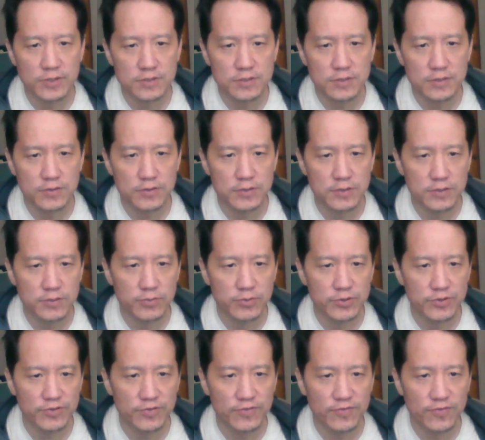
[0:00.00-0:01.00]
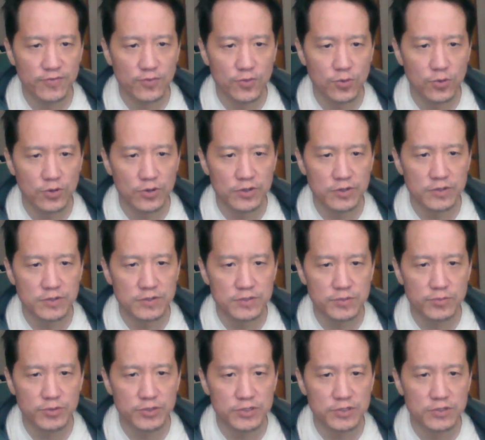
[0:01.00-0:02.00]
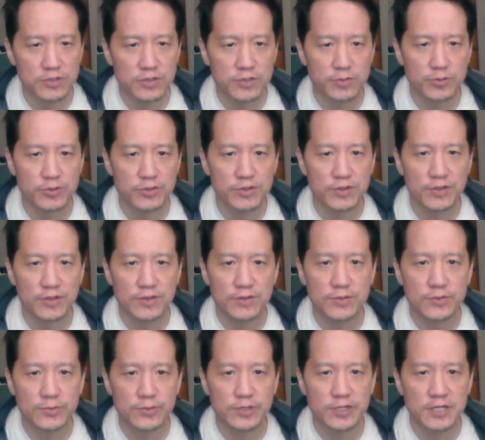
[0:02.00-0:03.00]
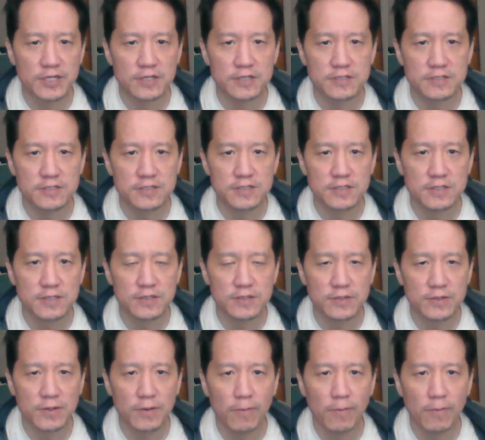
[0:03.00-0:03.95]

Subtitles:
don't know where the 4 is. We don't know where the 3 is either.